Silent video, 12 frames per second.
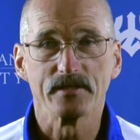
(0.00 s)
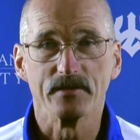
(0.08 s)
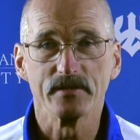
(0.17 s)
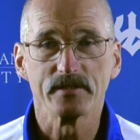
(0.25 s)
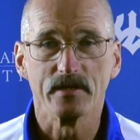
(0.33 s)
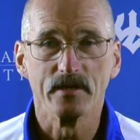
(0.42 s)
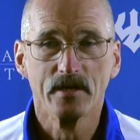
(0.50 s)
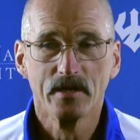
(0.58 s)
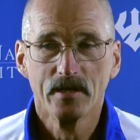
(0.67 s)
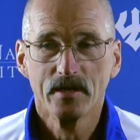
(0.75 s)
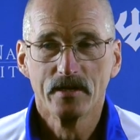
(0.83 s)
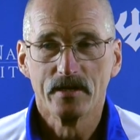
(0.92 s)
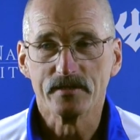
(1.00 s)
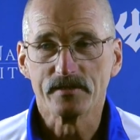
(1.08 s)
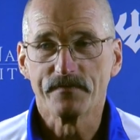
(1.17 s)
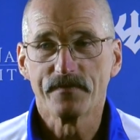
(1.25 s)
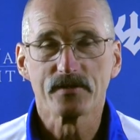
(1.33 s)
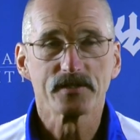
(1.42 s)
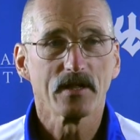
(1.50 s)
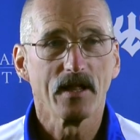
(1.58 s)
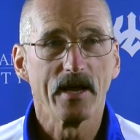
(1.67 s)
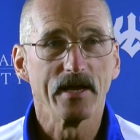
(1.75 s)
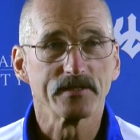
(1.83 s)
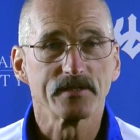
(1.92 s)
So it's a
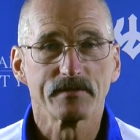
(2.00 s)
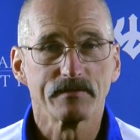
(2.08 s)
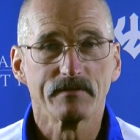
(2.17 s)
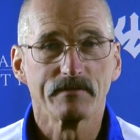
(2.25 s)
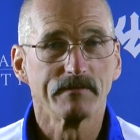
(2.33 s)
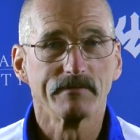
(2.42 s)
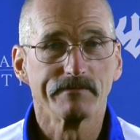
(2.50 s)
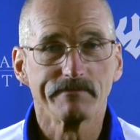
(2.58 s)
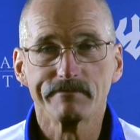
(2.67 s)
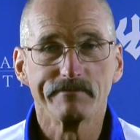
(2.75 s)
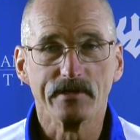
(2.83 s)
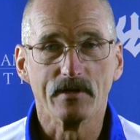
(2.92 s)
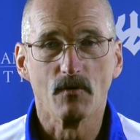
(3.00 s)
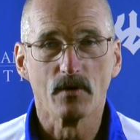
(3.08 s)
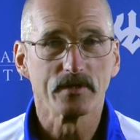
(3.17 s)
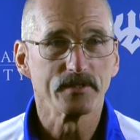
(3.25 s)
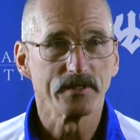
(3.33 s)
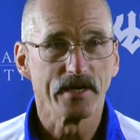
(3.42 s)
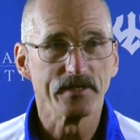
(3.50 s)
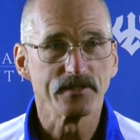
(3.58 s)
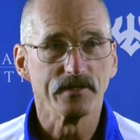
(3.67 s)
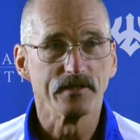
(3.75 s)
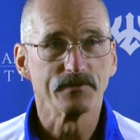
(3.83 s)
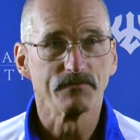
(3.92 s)
first-class, you know,
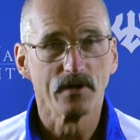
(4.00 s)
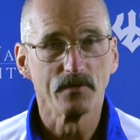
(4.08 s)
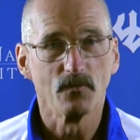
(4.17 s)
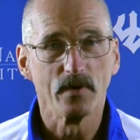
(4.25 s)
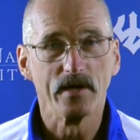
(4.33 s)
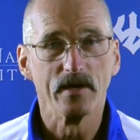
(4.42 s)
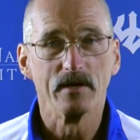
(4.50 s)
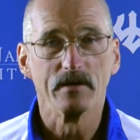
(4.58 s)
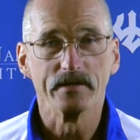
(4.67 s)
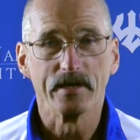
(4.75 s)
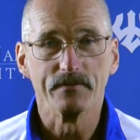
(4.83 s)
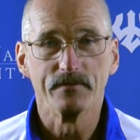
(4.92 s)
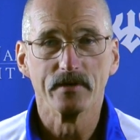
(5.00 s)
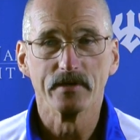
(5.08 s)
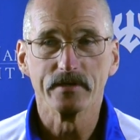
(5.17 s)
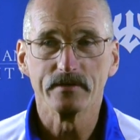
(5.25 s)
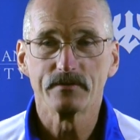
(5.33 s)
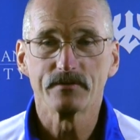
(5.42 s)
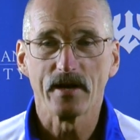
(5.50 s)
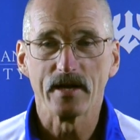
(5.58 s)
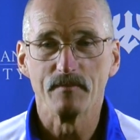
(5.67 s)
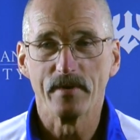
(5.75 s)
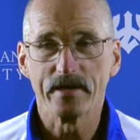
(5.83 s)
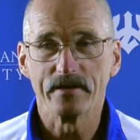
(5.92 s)
organization. It's run well, and they really try
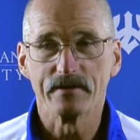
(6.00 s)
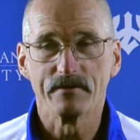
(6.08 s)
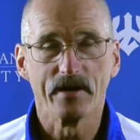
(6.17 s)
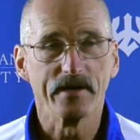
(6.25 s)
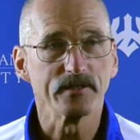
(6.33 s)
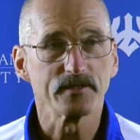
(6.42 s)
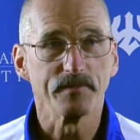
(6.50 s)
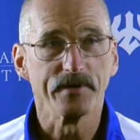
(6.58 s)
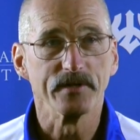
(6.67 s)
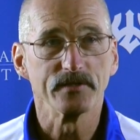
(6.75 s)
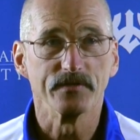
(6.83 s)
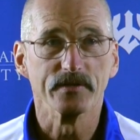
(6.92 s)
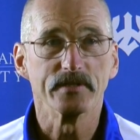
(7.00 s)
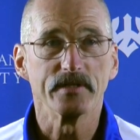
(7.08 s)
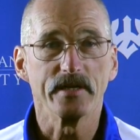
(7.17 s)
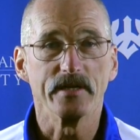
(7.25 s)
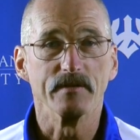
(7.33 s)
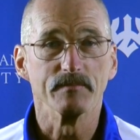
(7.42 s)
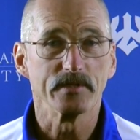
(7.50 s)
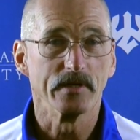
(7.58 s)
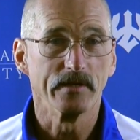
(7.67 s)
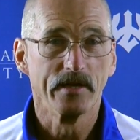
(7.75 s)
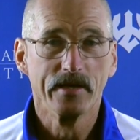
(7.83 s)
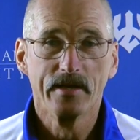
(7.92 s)
to make it a great experience for the teams,
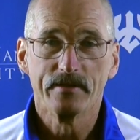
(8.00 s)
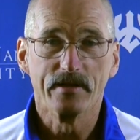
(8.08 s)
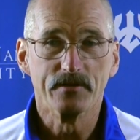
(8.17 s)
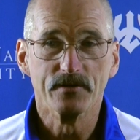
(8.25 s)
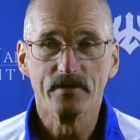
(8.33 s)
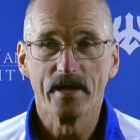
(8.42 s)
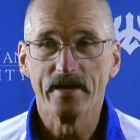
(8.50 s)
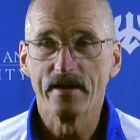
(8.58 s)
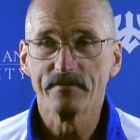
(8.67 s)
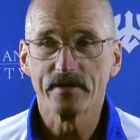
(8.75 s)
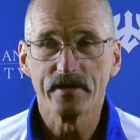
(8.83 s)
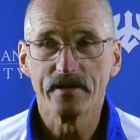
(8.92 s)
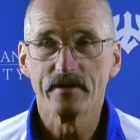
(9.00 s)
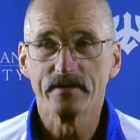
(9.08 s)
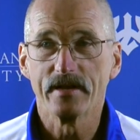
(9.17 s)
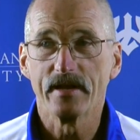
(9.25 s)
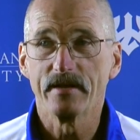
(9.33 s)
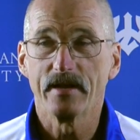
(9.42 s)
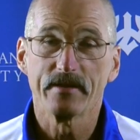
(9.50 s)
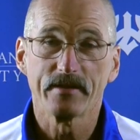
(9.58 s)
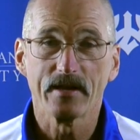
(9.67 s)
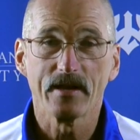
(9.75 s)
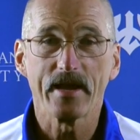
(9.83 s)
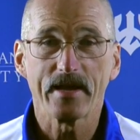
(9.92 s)
and they do that every year, and
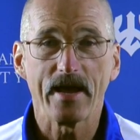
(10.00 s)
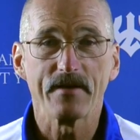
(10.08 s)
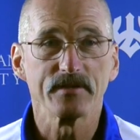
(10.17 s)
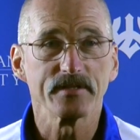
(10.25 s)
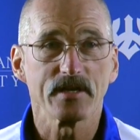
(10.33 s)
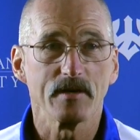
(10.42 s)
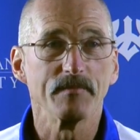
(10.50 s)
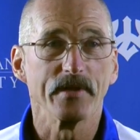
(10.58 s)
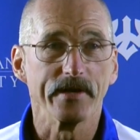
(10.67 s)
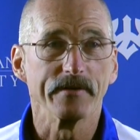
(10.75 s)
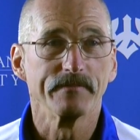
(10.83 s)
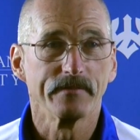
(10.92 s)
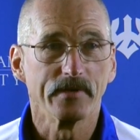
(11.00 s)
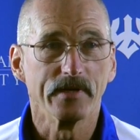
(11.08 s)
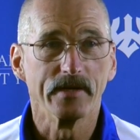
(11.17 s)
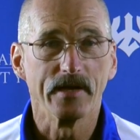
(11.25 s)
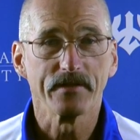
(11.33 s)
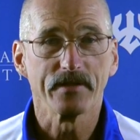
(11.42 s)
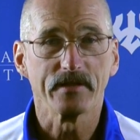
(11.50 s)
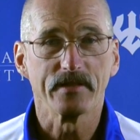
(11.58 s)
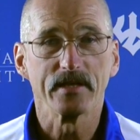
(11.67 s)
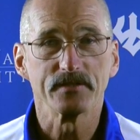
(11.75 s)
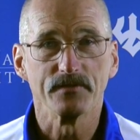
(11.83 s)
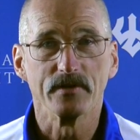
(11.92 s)
they like having us come there. And I think
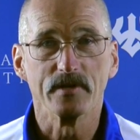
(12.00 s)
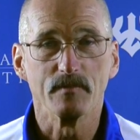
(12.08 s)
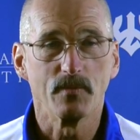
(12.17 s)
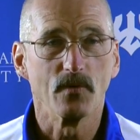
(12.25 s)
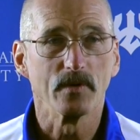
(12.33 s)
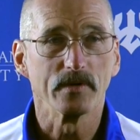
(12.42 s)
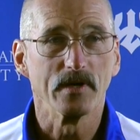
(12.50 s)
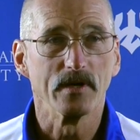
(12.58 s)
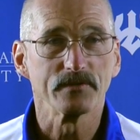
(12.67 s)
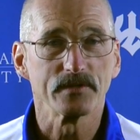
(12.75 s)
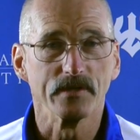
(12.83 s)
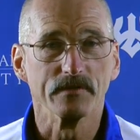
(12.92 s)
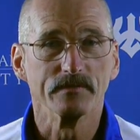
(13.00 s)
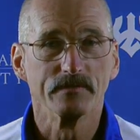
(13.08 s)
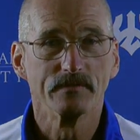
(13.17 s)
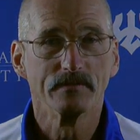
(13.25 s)
that's really important also.